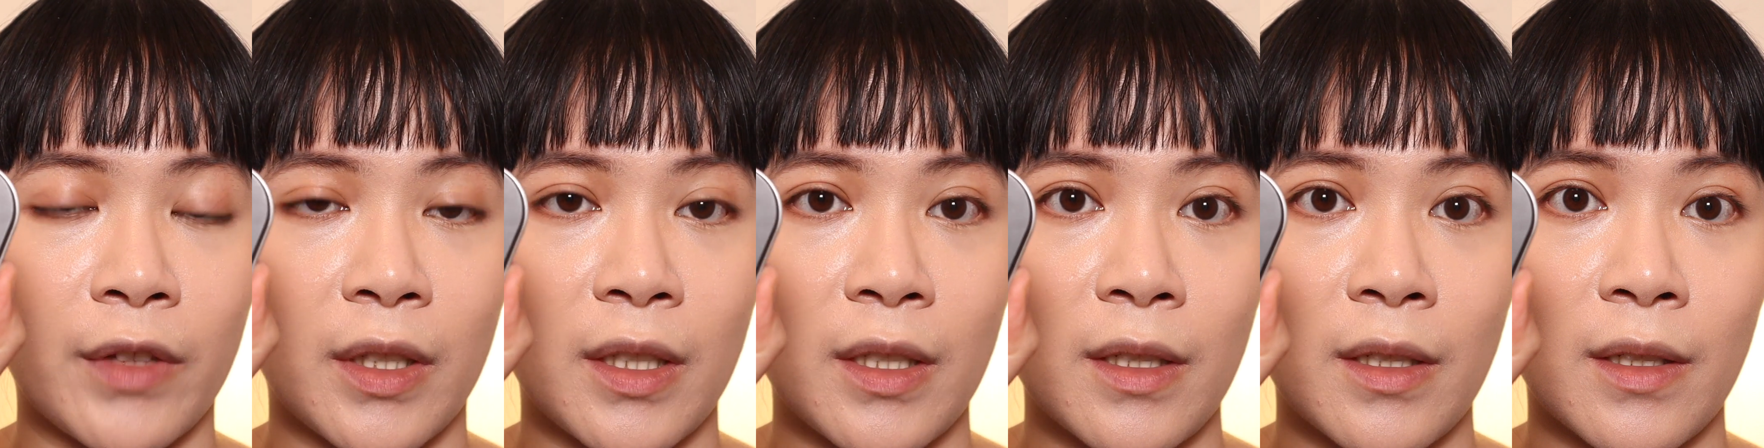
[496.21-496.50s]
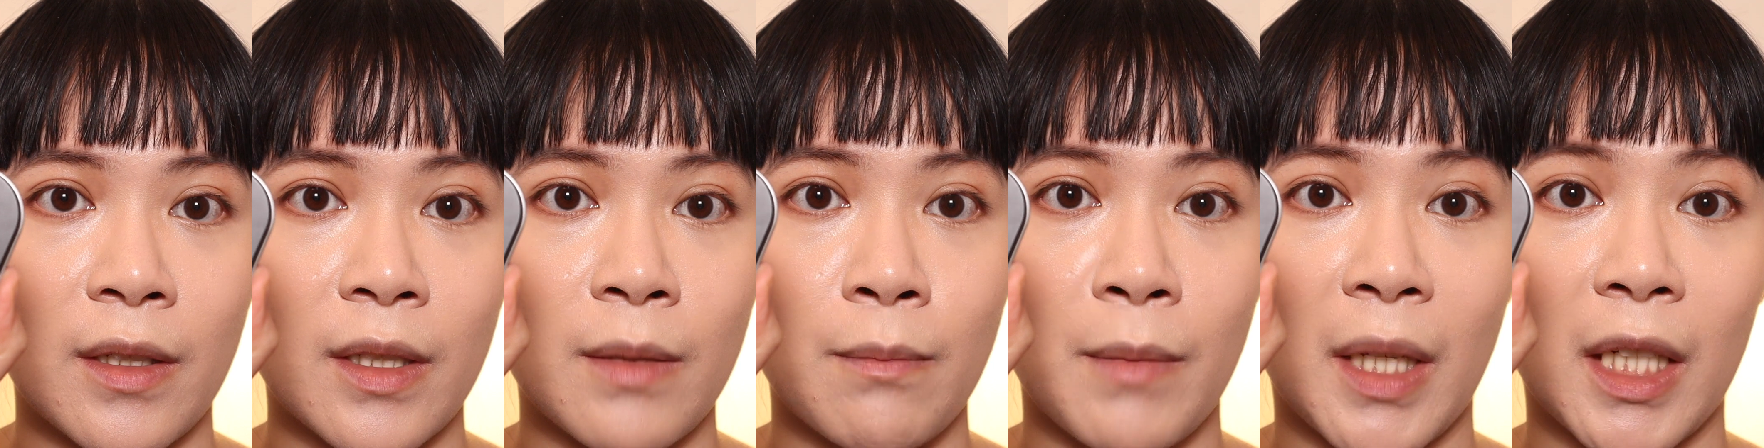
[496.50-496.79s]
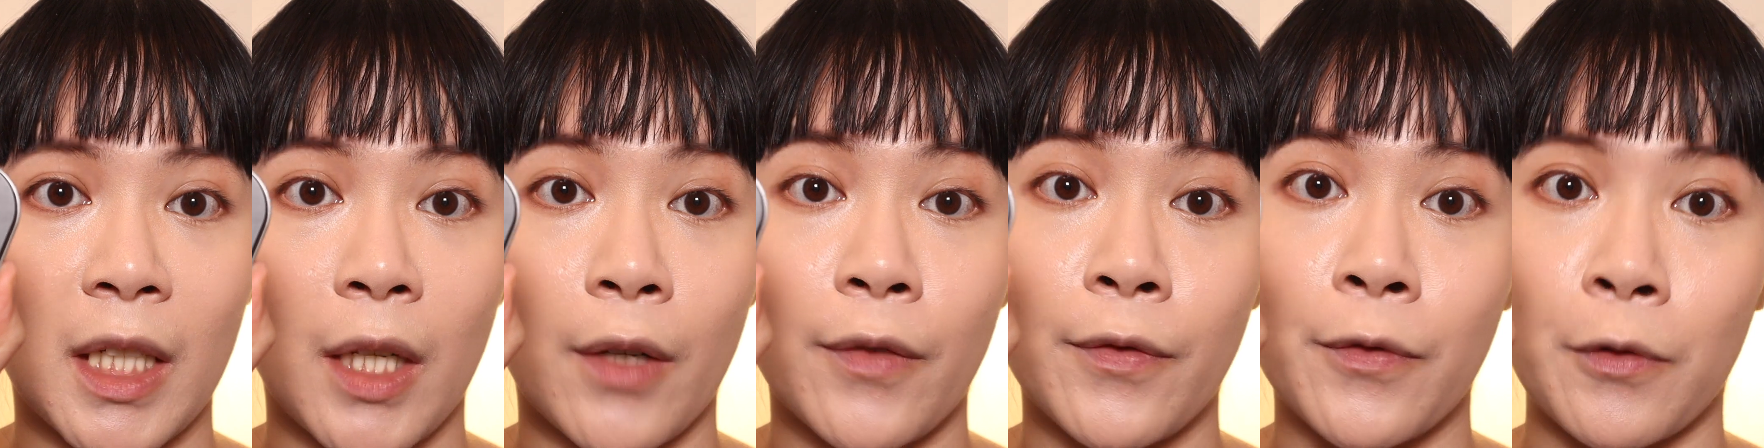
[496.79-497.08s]
this
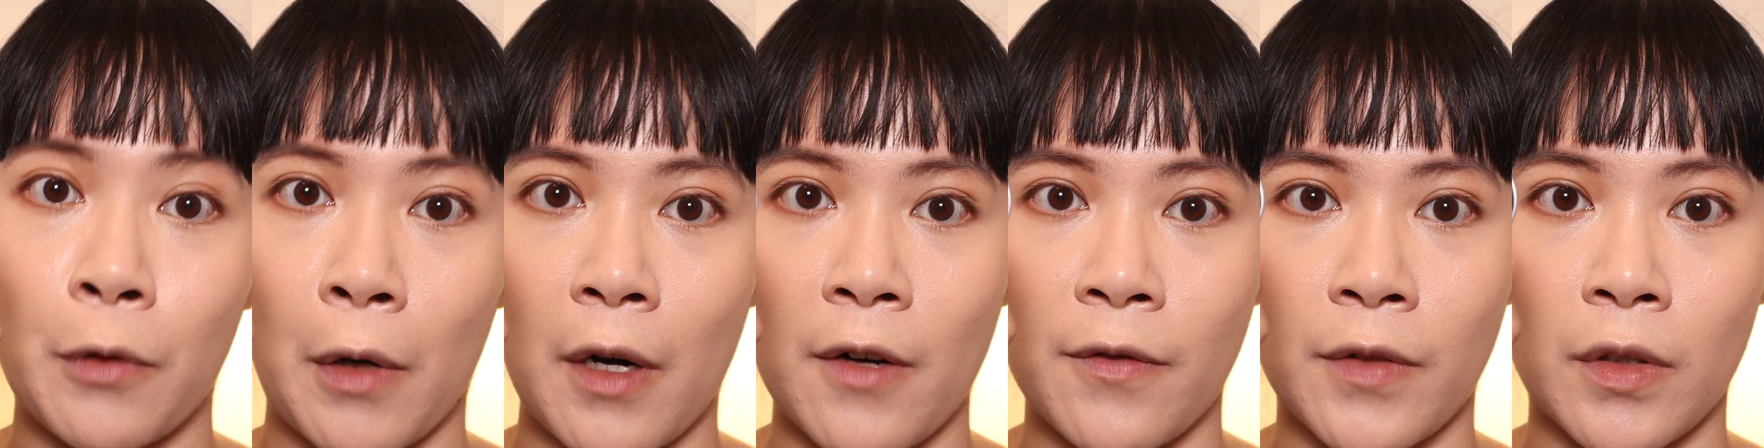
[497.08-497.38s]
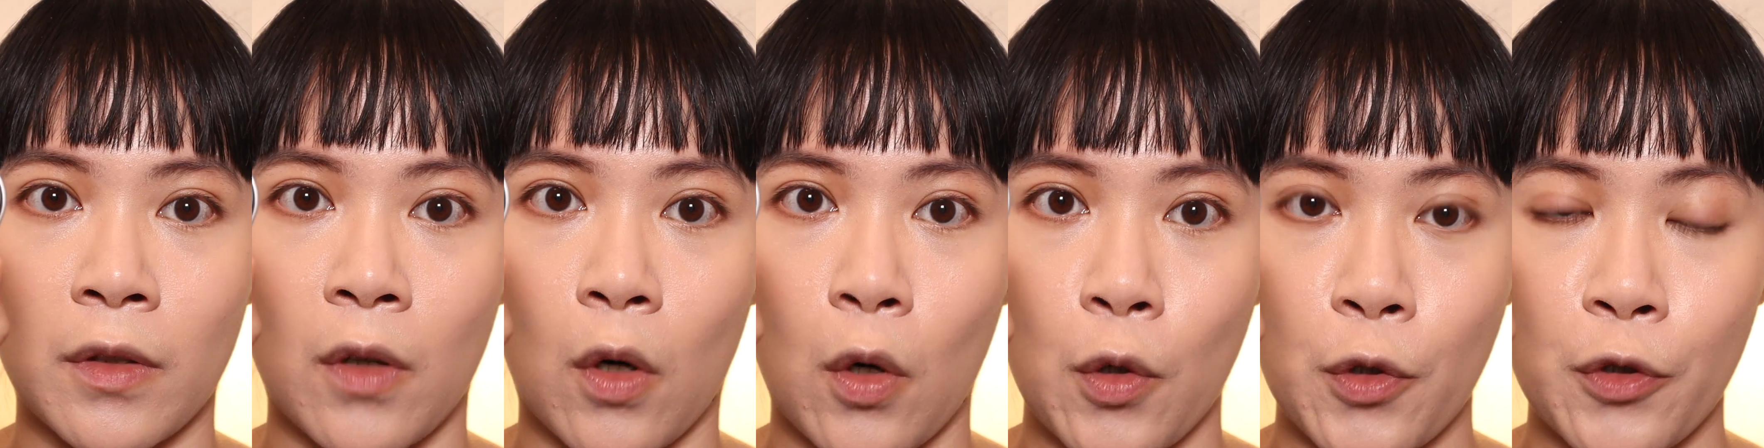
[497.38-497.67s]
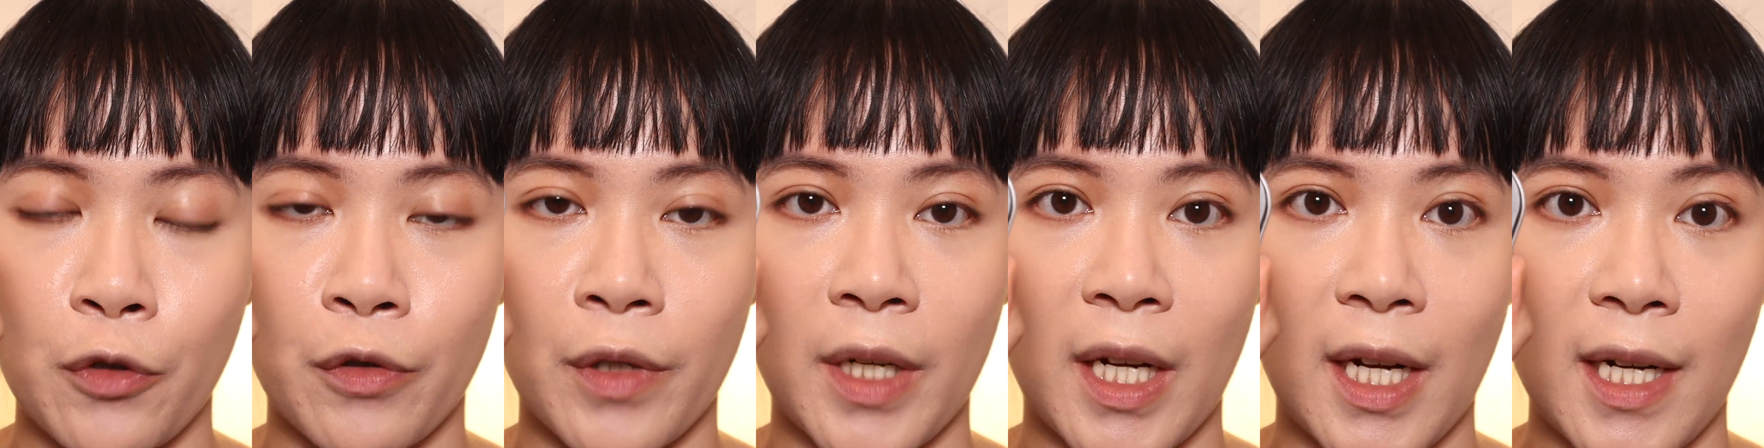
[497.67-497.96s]
Makeup Forever
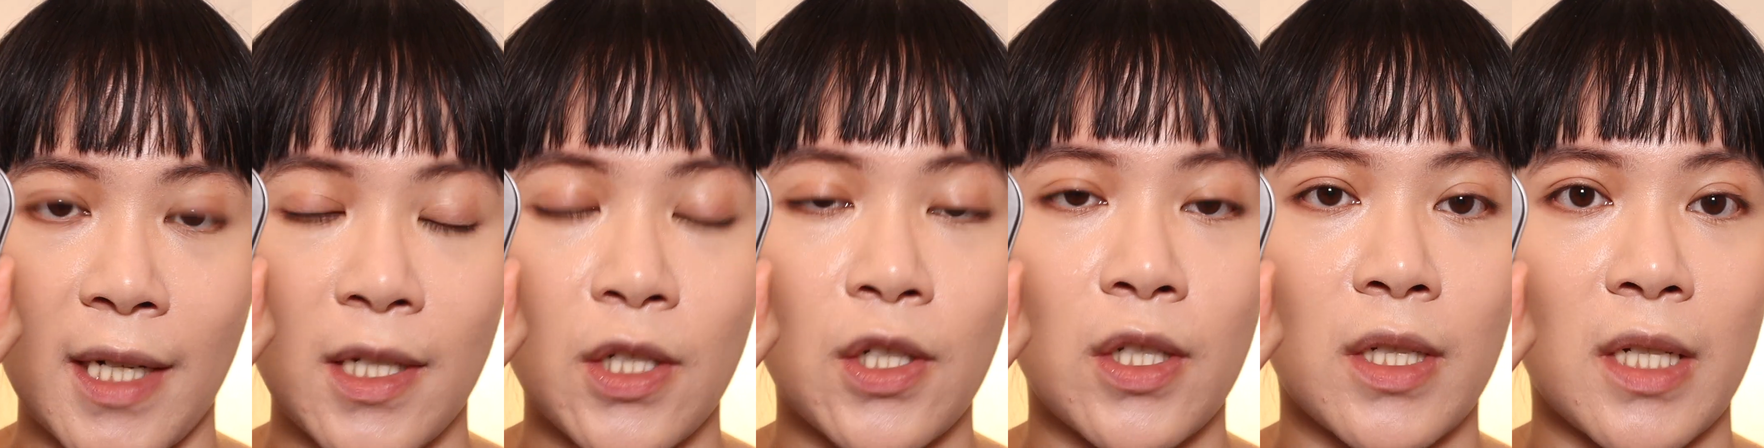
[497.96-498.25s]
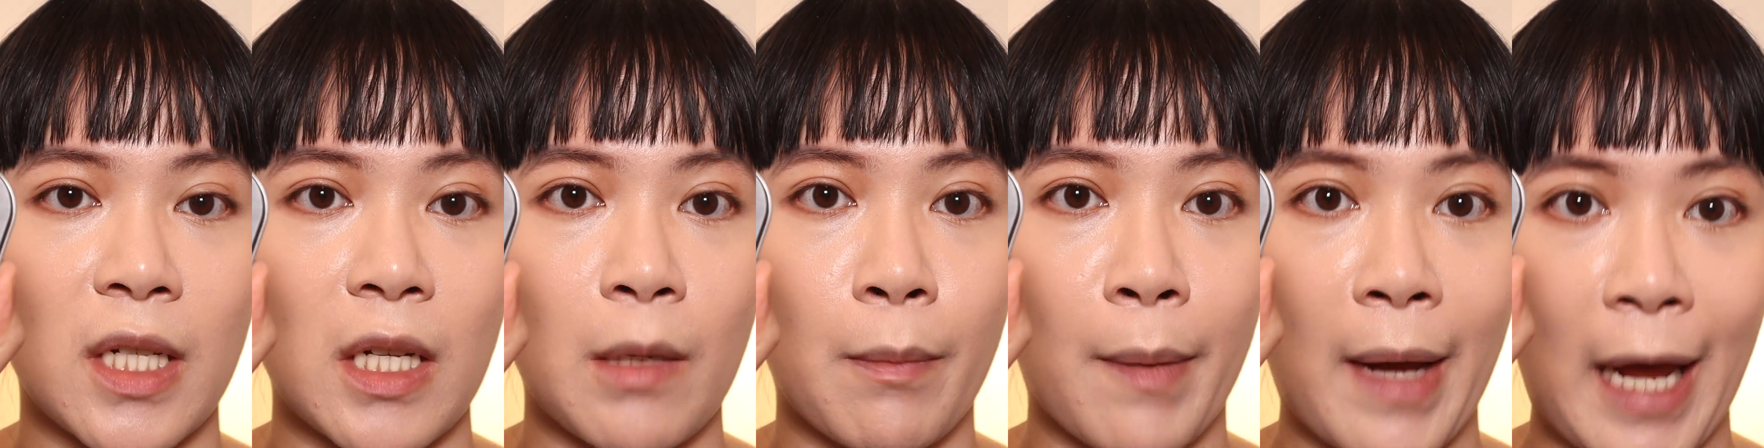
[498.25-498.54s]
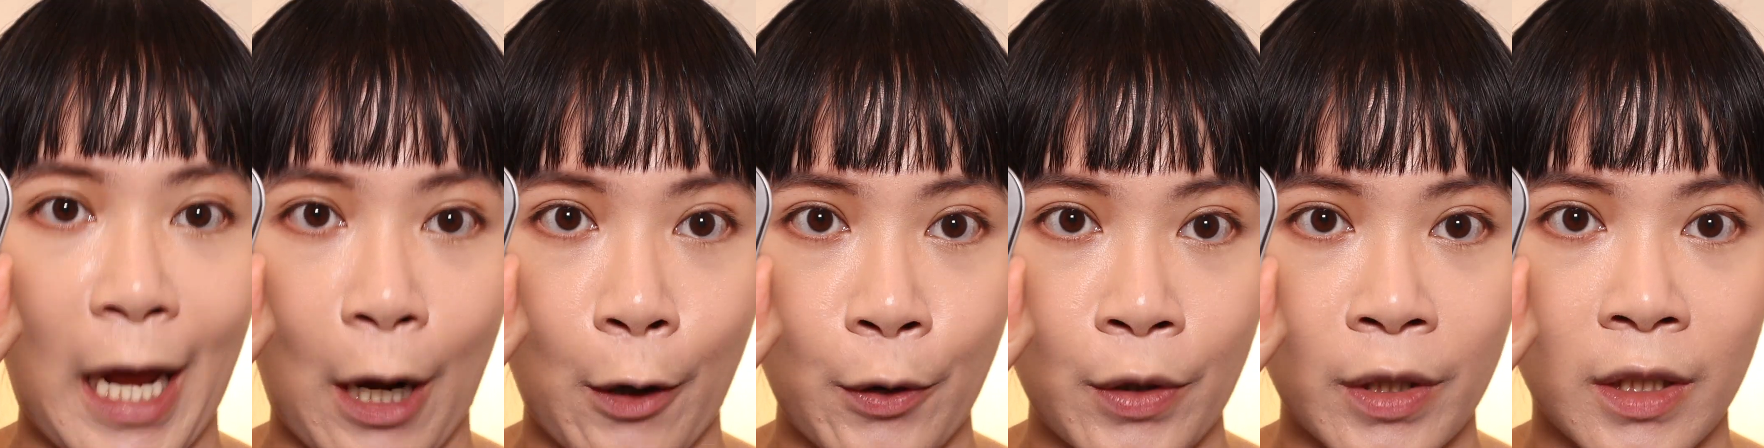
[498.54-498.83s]
Ultra HD
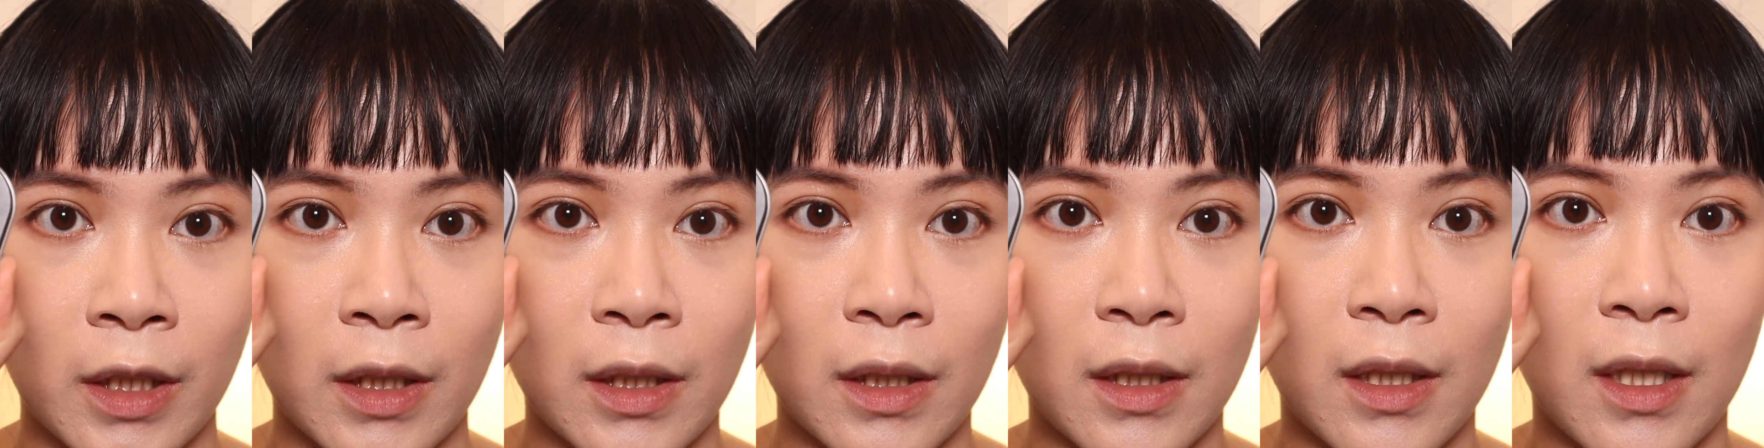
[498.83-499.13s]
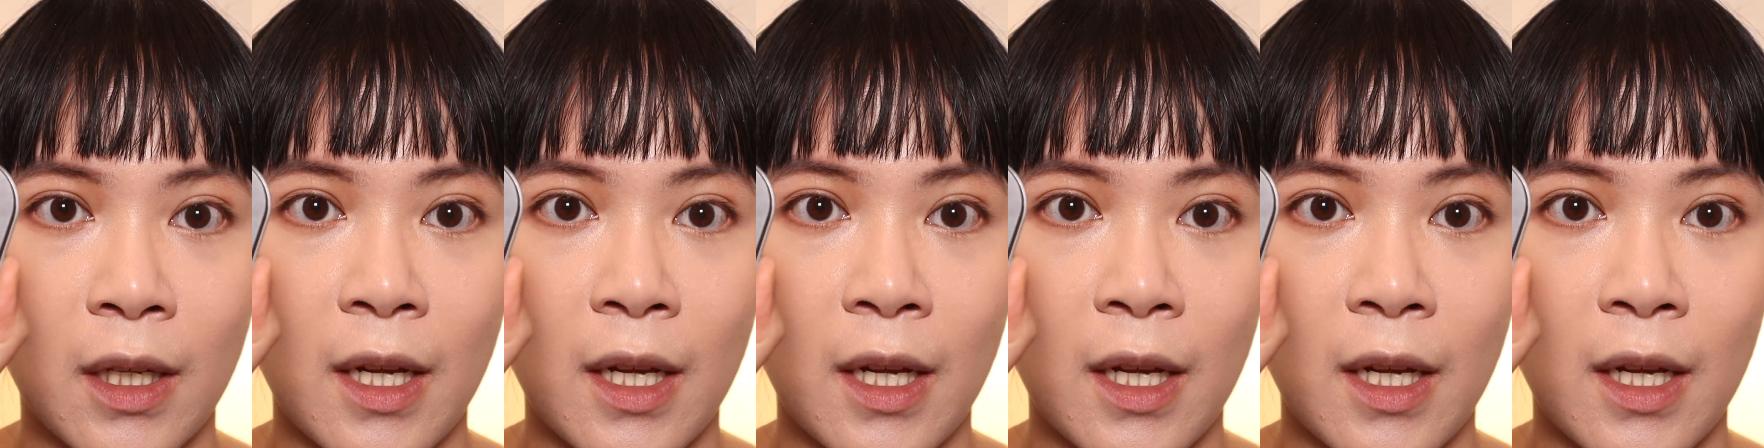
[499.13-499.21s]
powder,